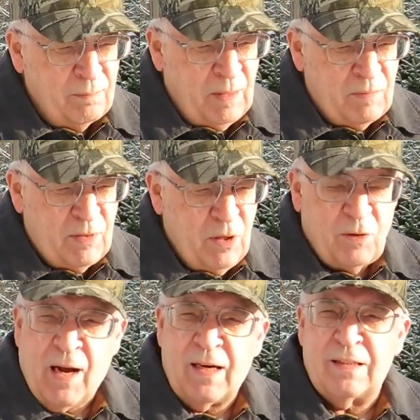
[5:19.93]
It was
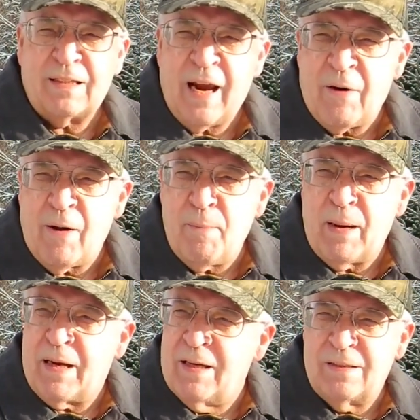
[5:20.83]
still kind of scary
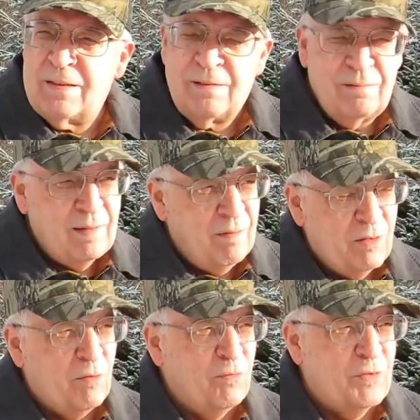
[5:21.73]
because I
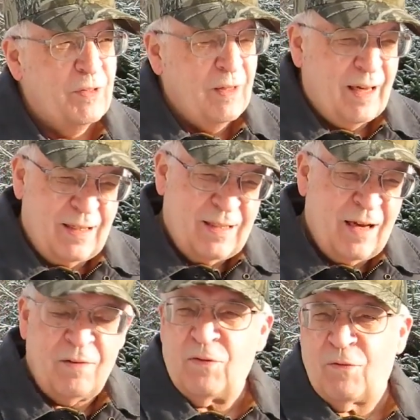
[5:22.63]
was, like I
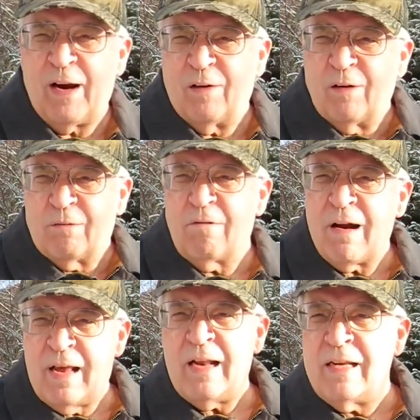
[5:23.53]
said, afraid of going to
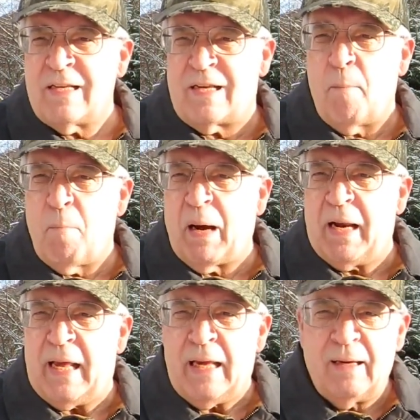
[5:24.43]
run into
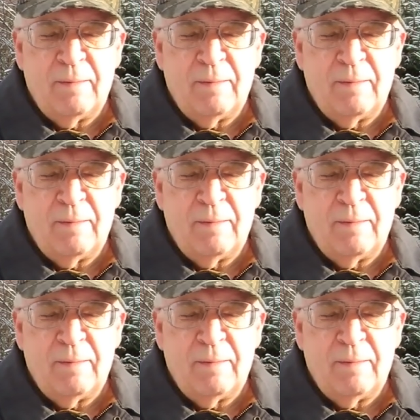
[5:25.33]
somebody.